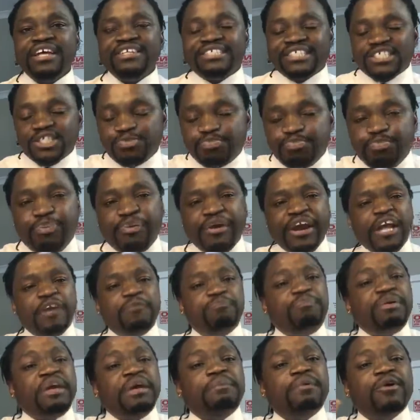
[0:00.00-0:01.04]
Just
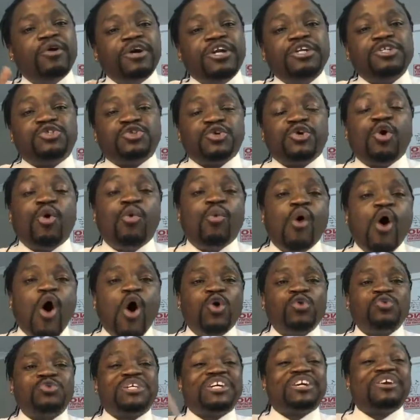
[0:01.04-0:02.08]
bring people into your
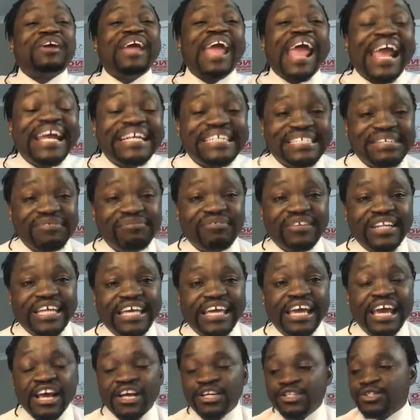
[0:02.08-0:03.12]
world creatively.